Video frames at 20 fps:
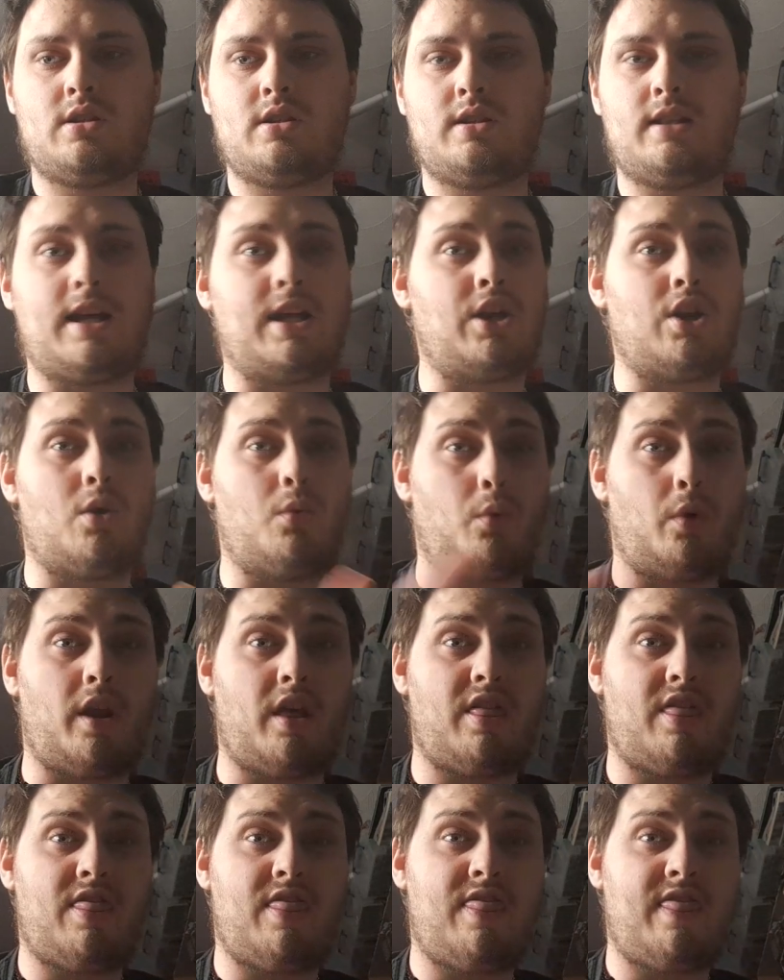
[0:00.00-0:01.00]
let you know what I
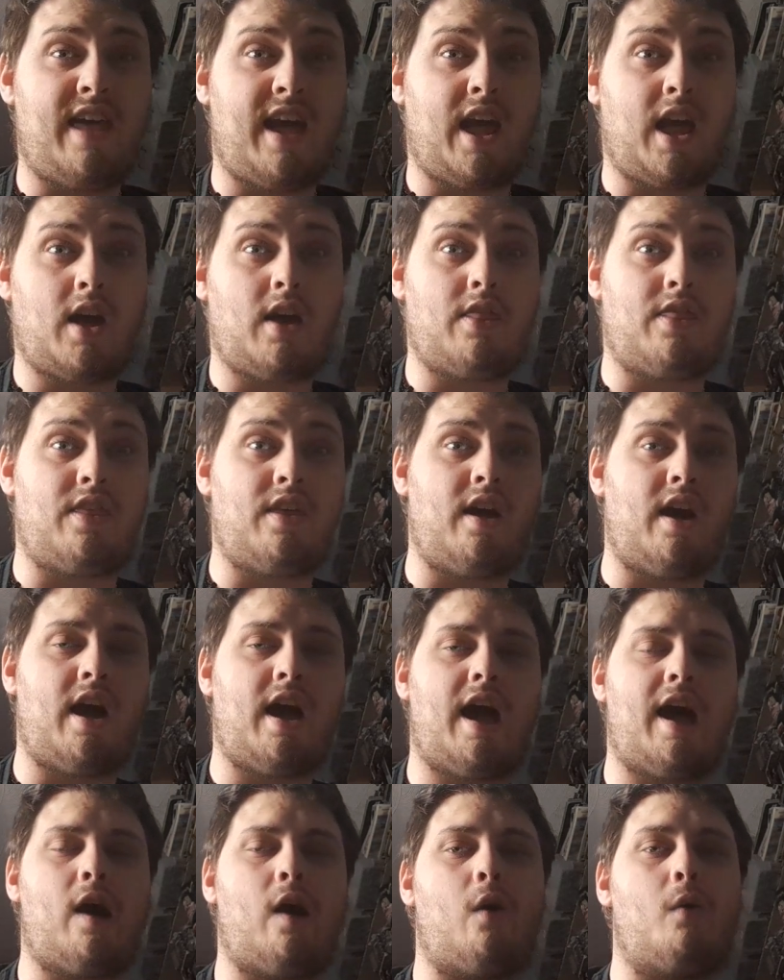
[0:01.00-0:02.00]
think of the
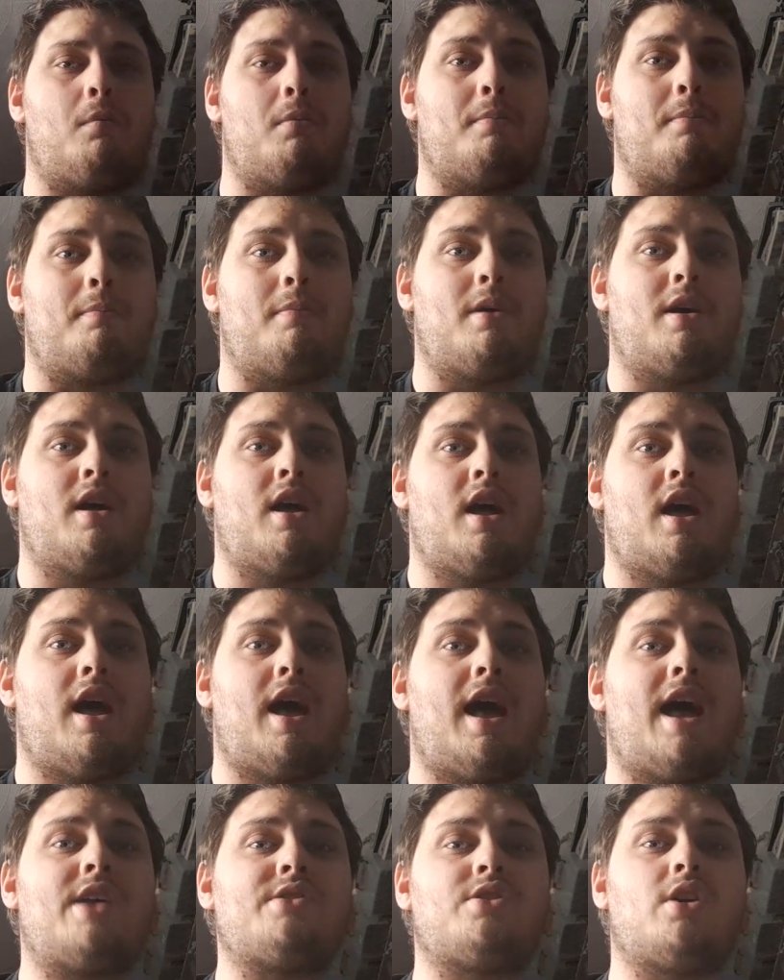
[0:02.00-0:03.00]
album
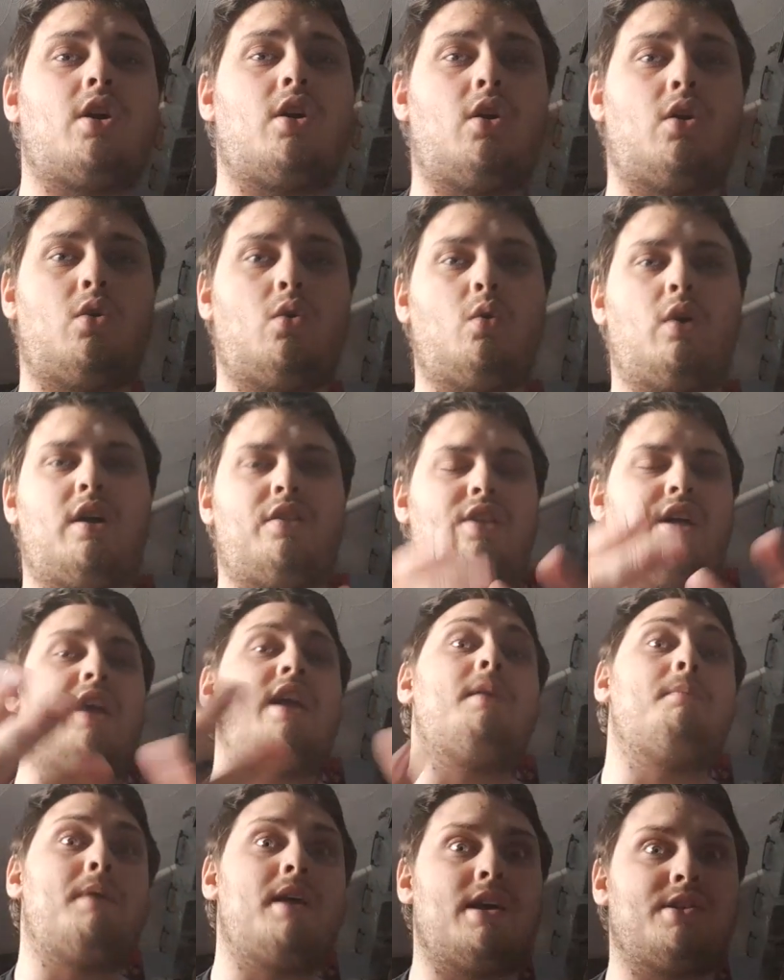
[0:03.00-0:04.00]
as a whole, or the
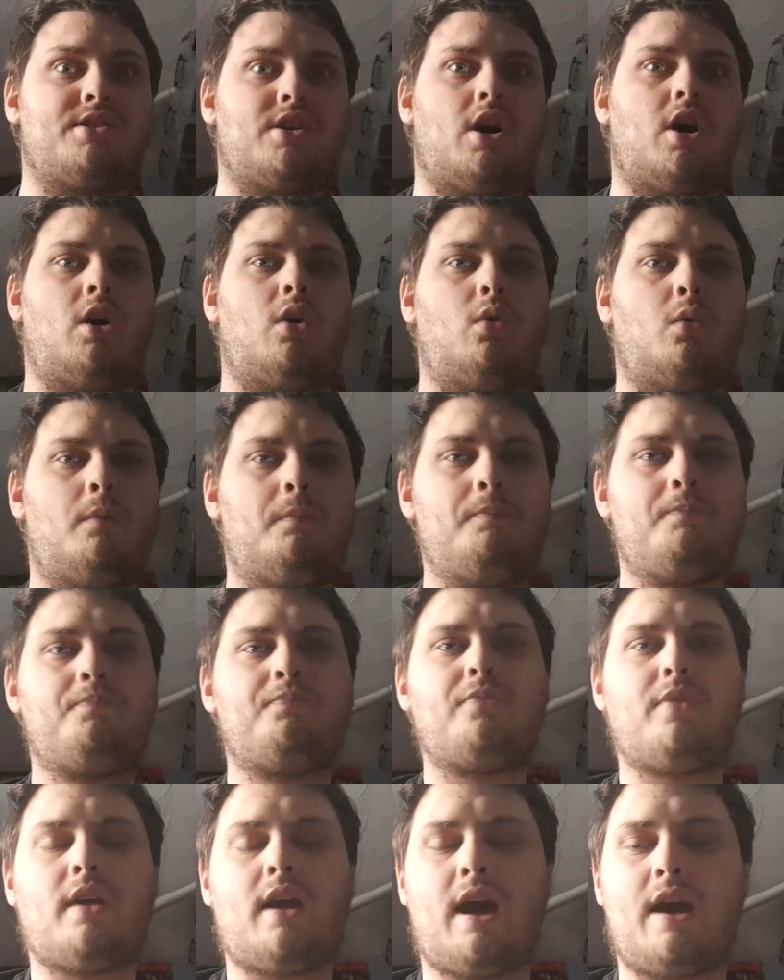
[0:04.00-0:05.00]
EP as a whole,
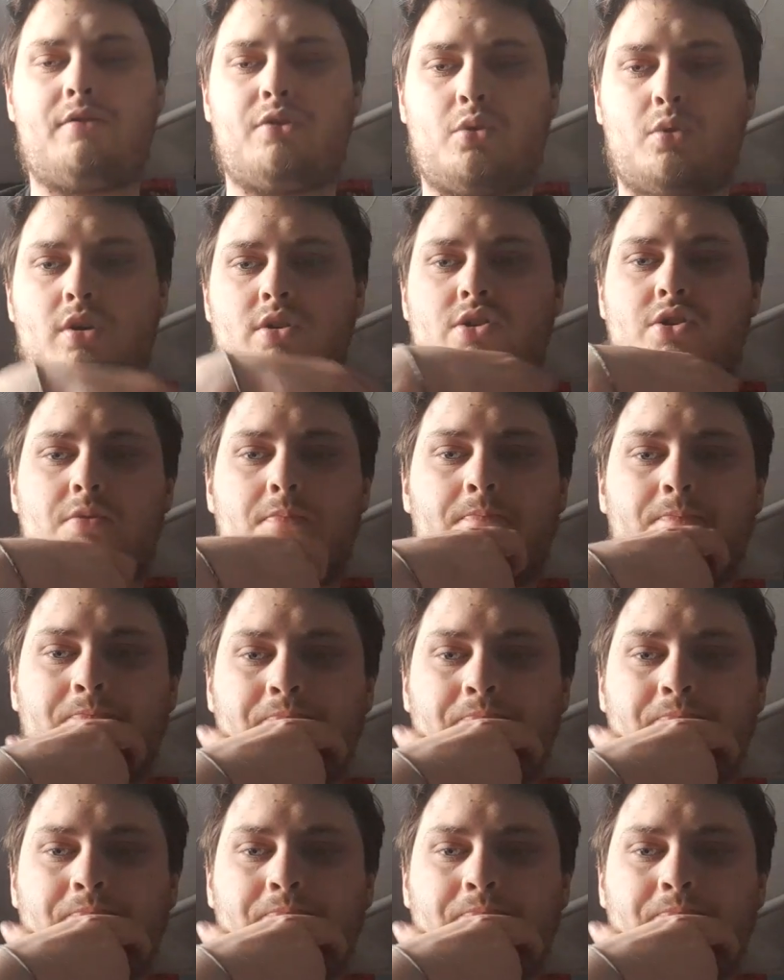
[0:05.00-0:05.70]
afterwards.